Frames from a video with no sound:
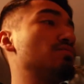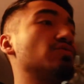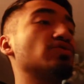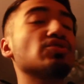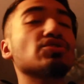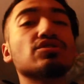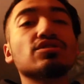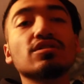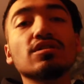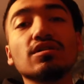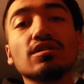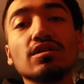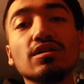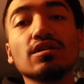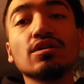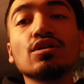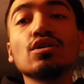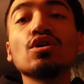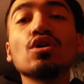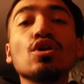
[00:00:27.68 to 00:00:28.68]
Just
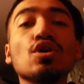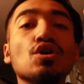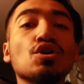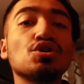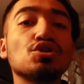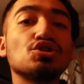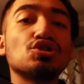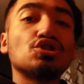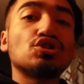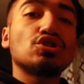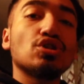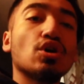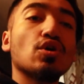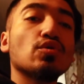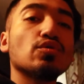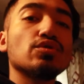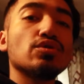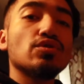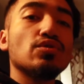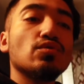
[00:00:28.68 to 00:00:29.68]
gonna
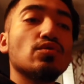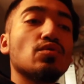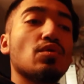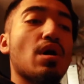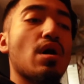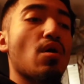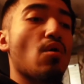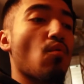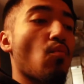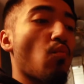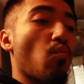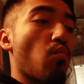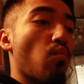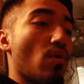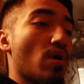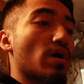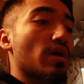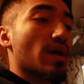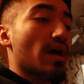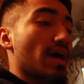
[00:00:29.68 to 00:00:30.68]
show you
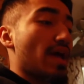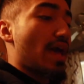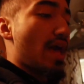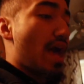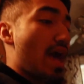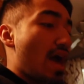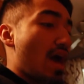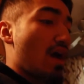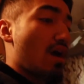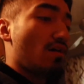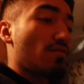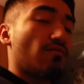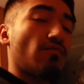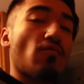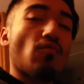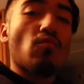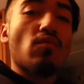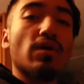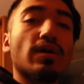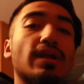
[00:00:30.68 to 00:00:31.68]
what I have,
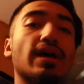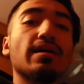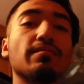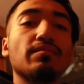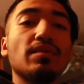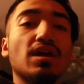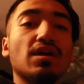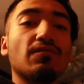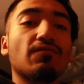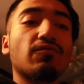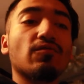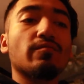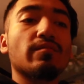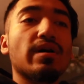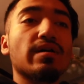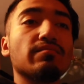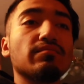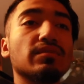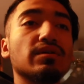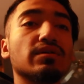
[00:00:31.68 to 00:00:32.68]
what I make for
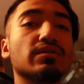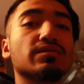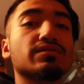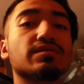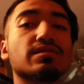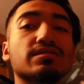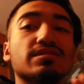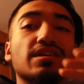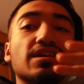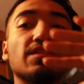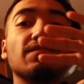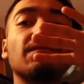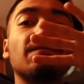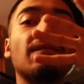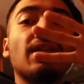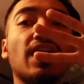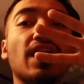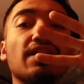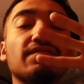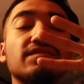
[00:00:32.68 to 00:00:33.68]
my meals, because I eat
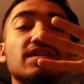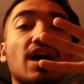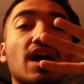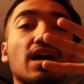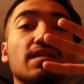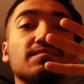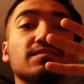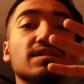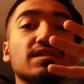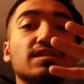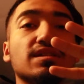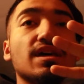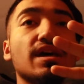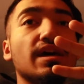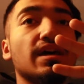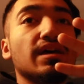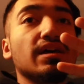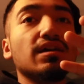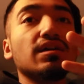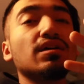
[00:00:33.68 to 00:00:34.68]
5 times a
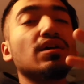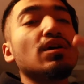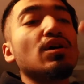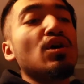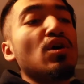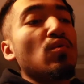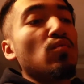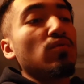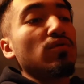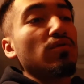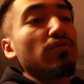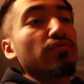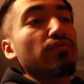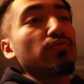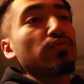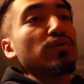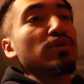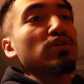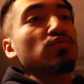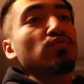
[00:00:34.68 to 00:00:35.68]
day. We'll go
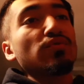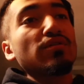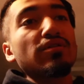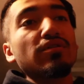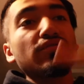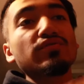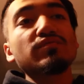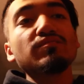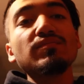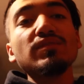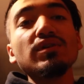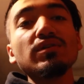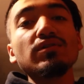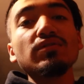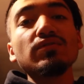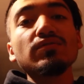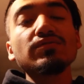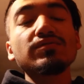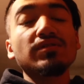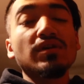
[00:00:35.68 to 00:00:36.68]
through each one of those
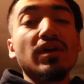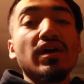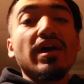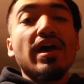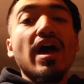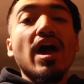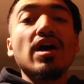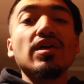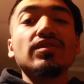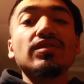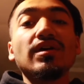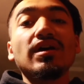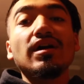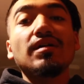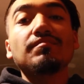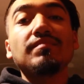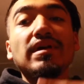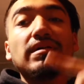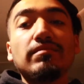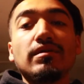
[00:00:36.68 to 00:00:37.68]
meals, and
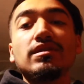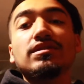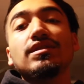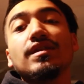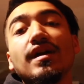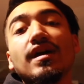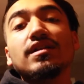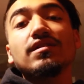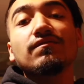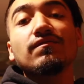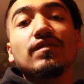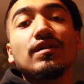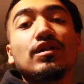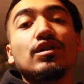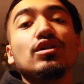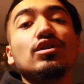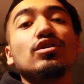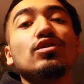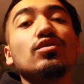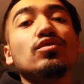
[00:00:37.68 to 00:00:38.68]
then maybe at the end of
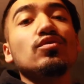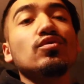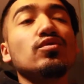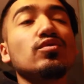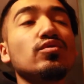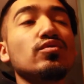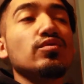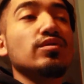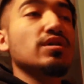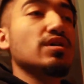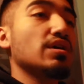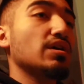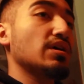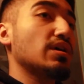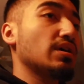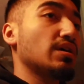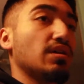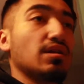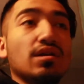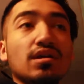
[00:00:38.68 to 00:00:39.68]
it you
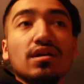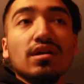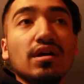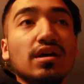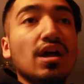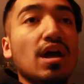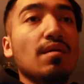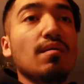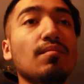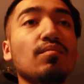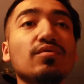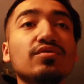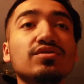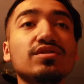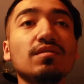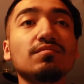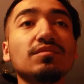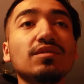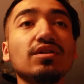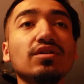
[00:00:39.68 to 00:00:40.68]
can come up with
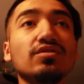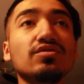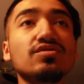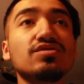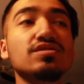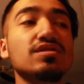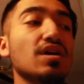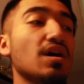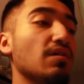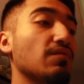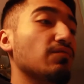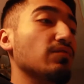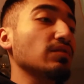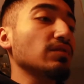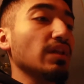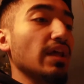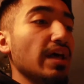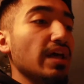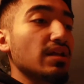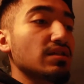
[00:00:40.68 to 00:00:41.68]
something yourself
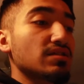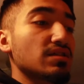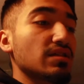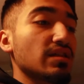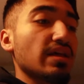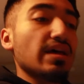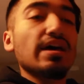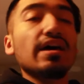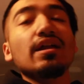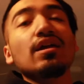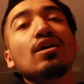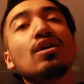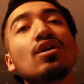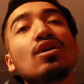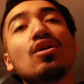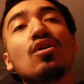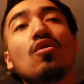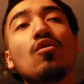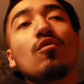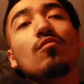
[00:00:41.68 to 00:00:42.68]
related to that,
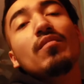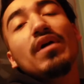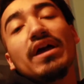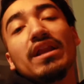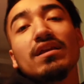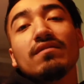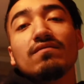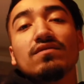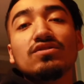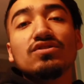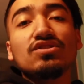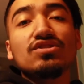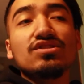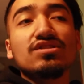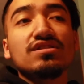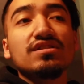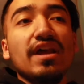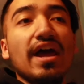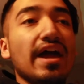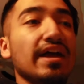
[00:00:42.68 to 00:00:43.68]
or might even just
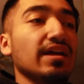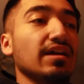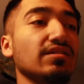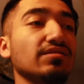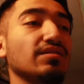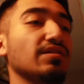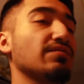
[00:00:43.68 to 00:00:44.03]
snag it.